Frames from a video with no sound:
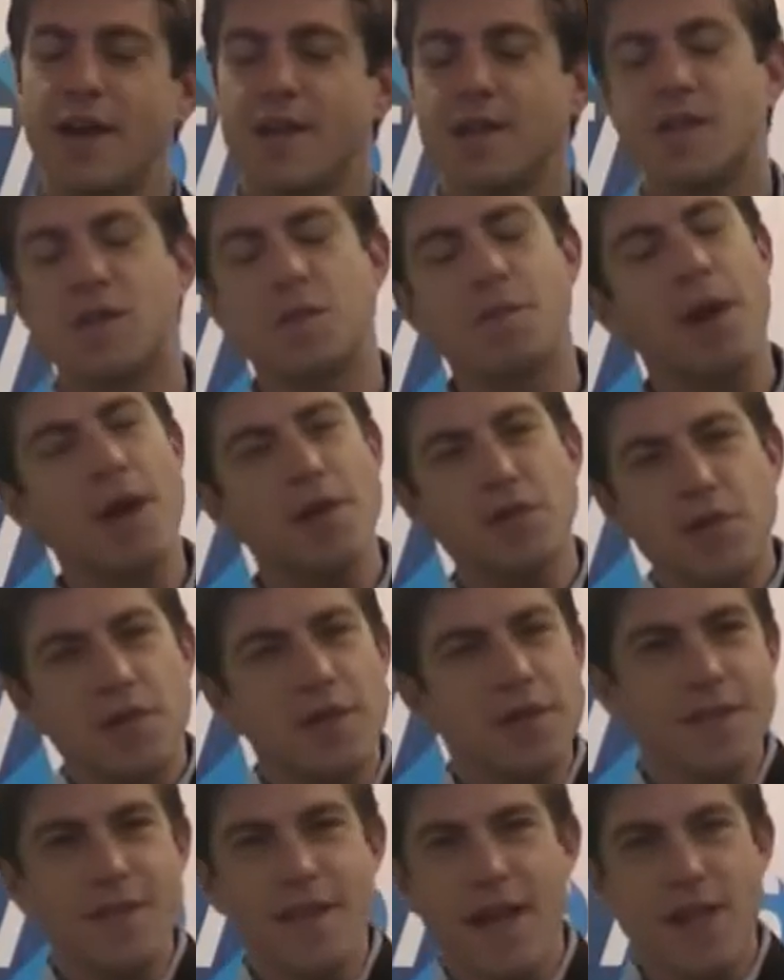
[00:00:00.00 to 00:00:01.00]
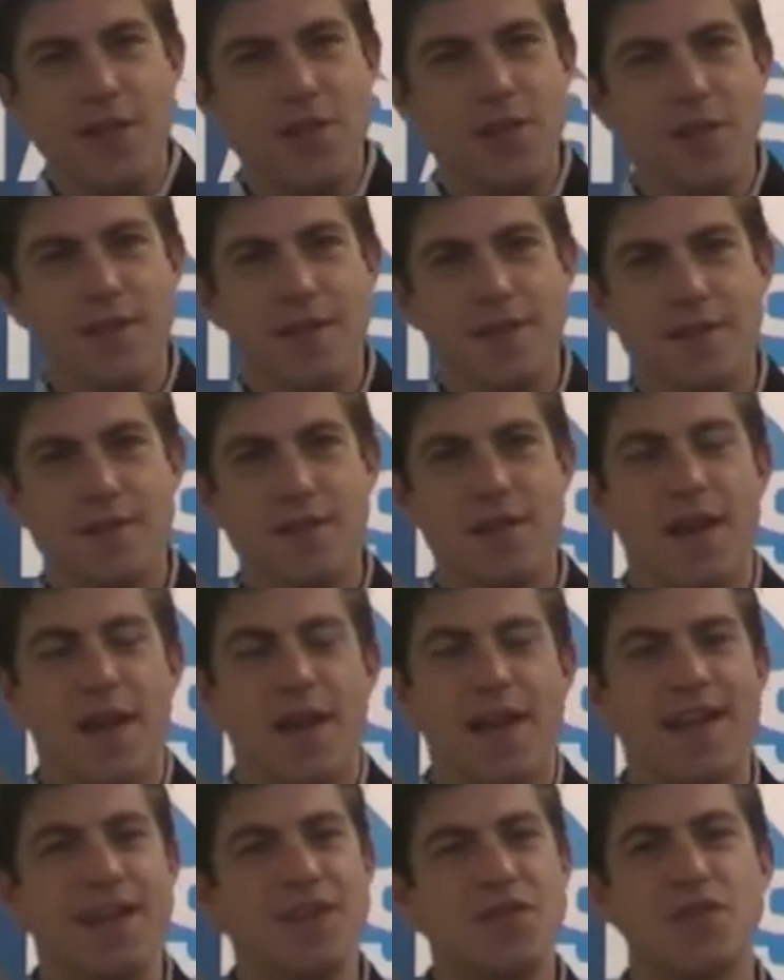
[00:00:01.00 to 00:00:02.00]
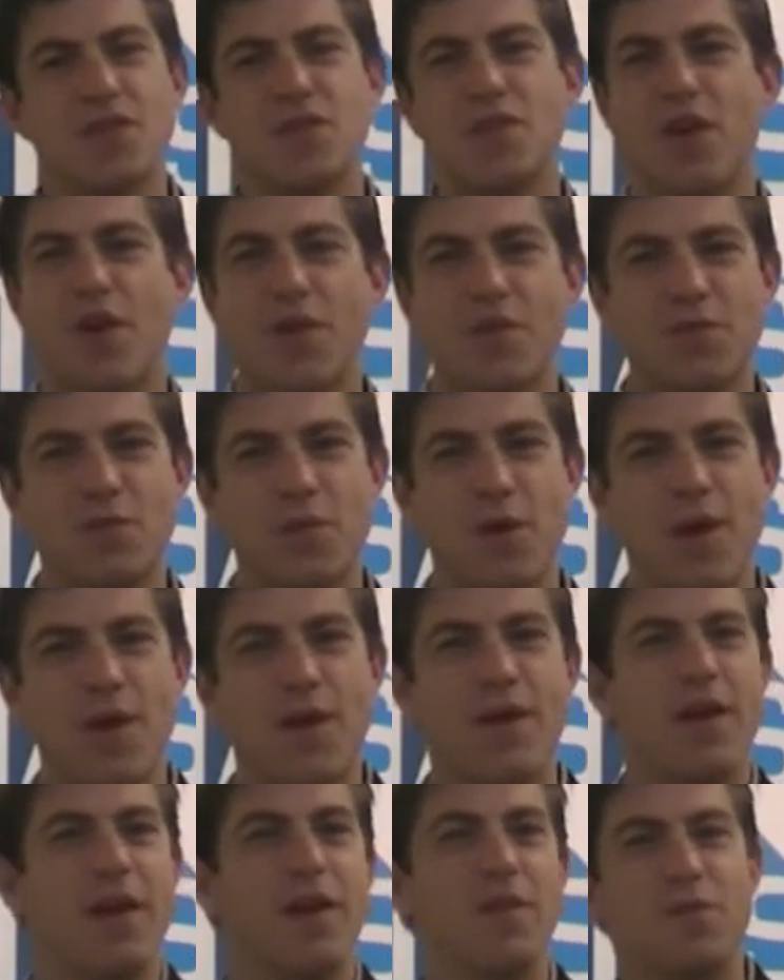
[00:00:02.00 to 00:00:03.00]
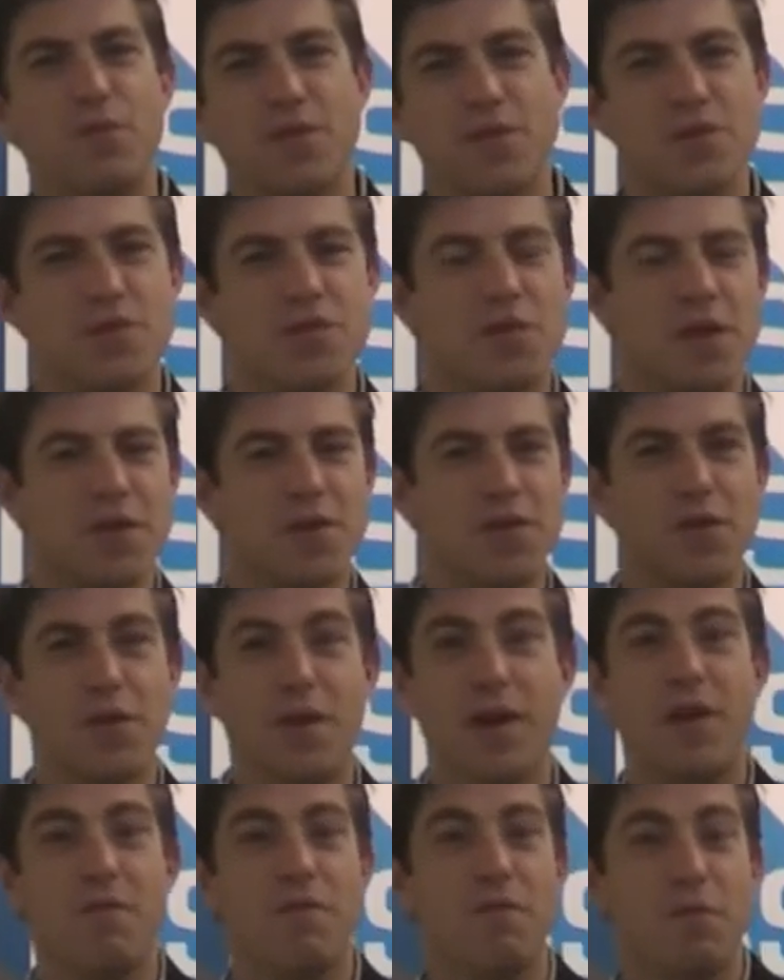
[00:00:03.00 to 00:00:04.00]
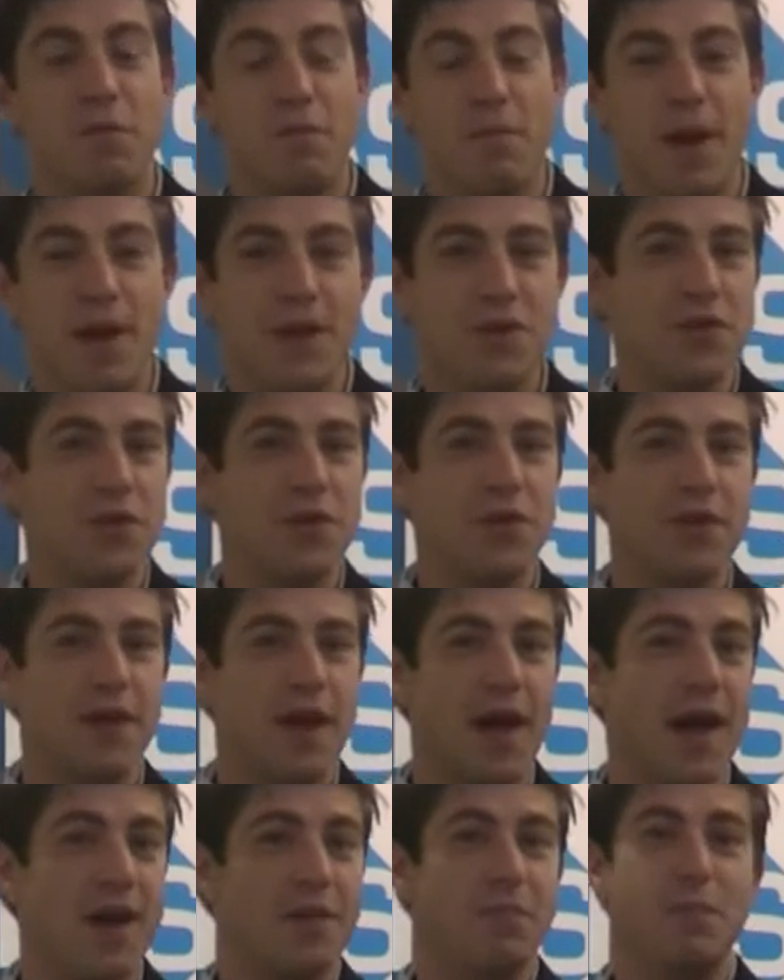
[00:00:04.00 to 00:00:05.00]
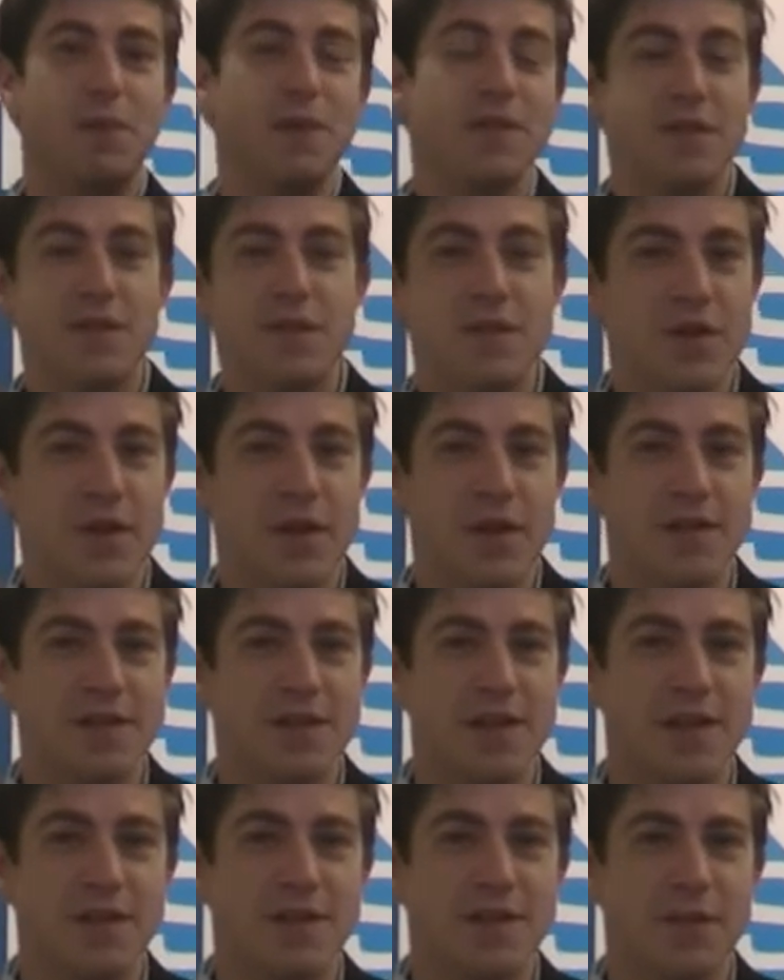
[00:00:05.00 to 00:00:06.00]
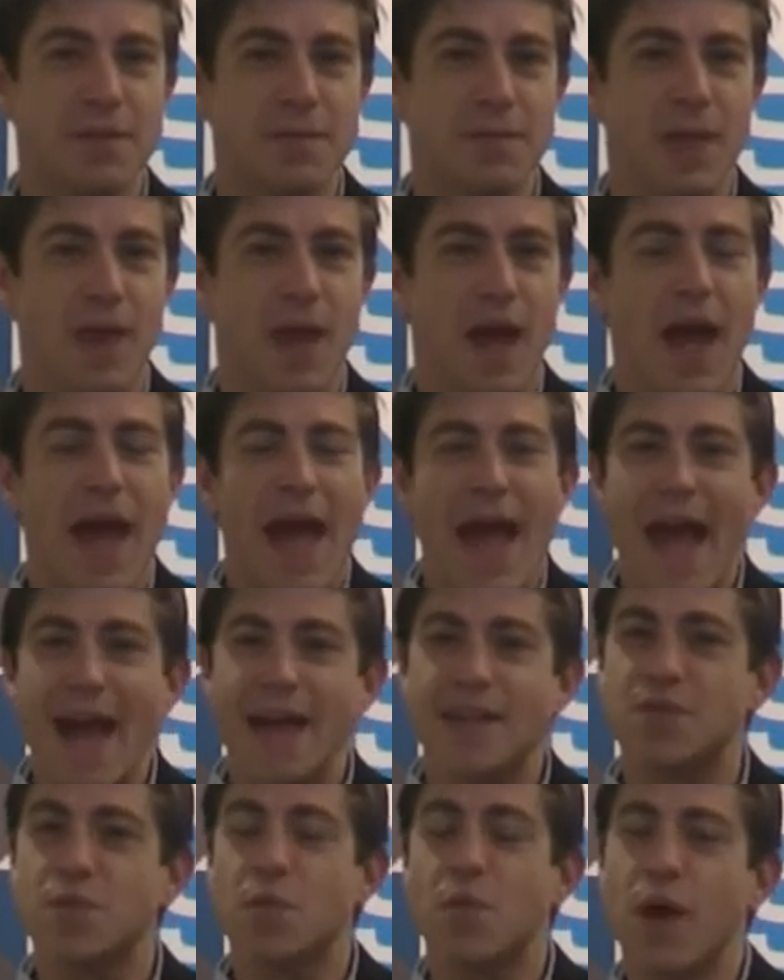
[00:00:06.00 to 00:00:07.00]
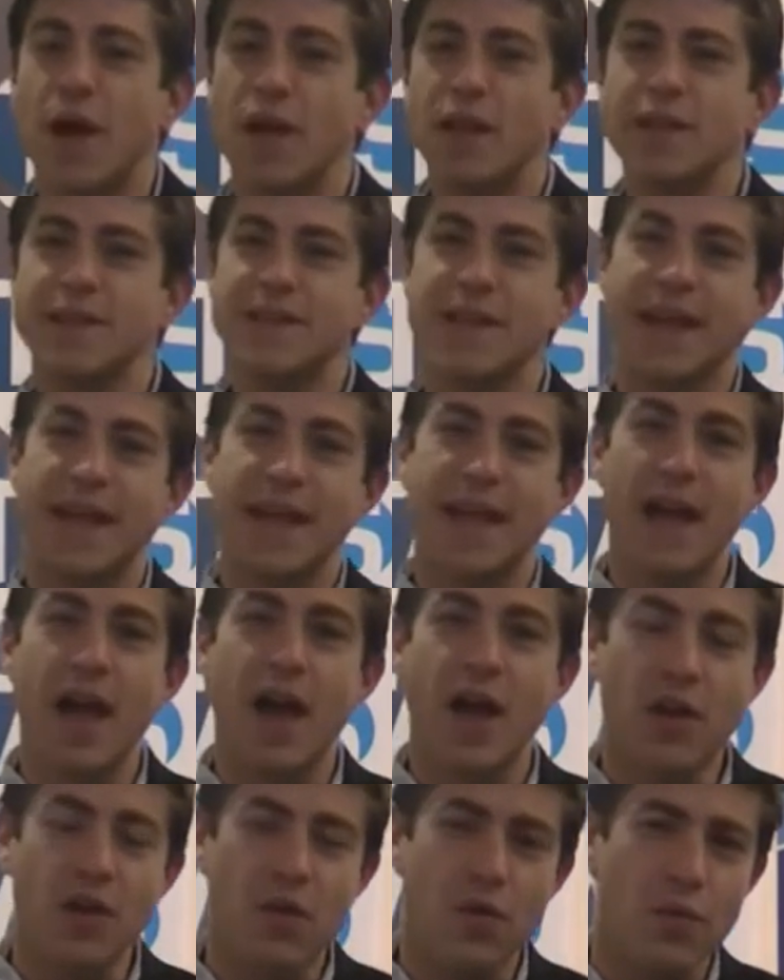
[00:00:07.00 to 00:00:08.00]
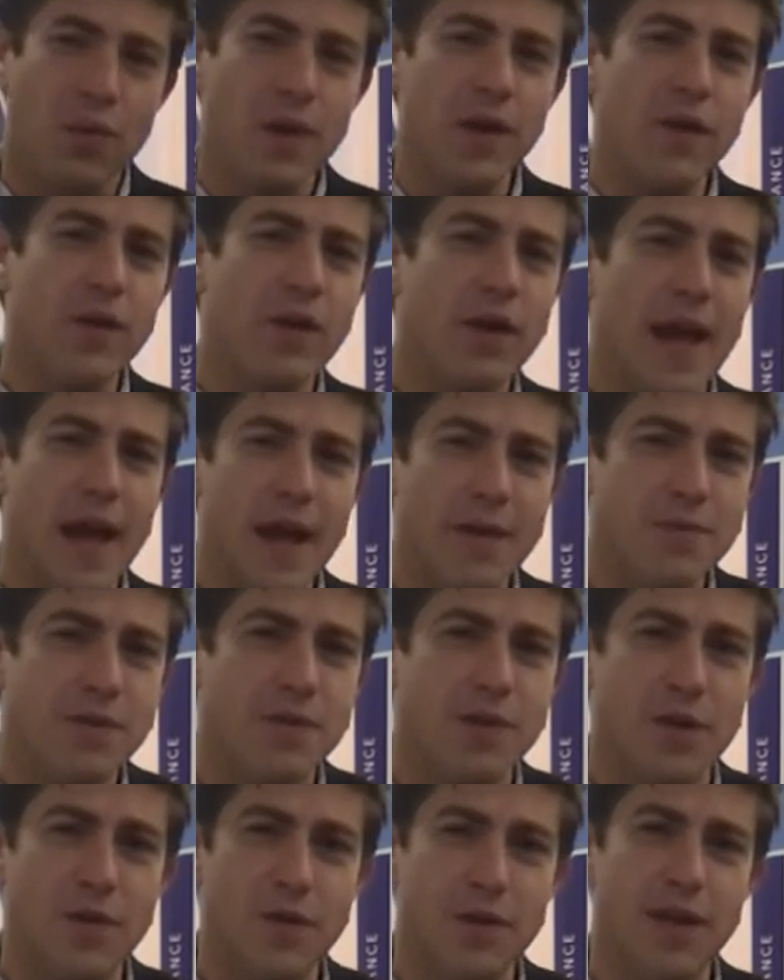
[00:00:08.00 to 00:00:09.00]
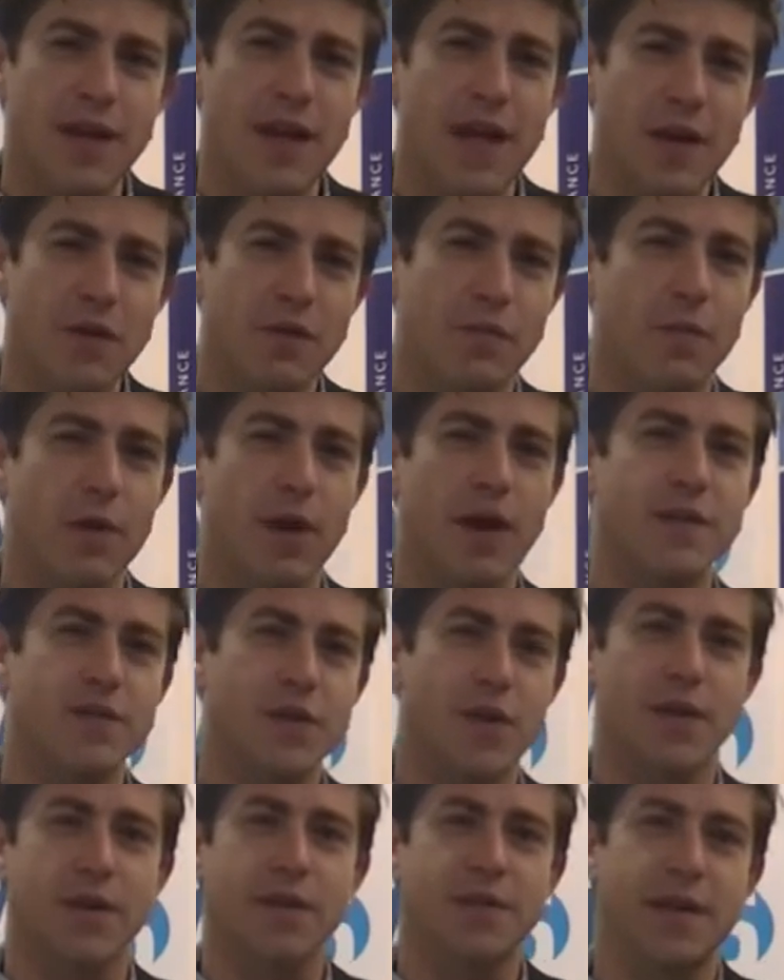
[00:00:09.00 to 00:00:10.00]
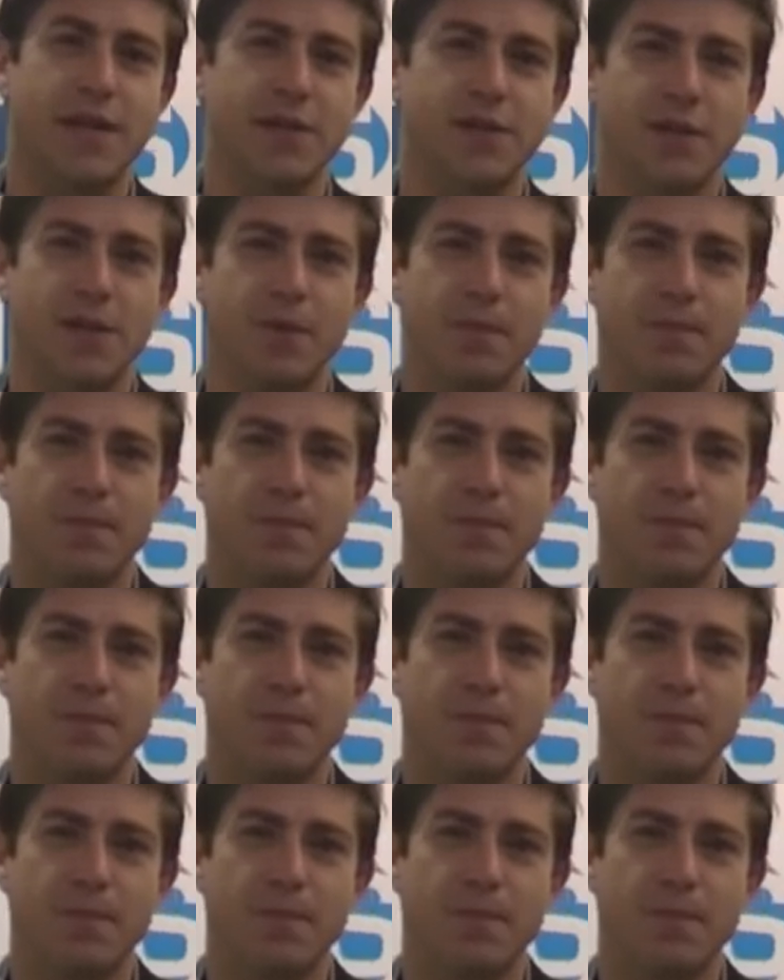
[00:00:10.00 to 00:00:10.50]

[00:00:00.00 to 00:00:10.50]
specializations in software, infrastructure, information, and business architecture, as well as a career capstone in enterprise architecture.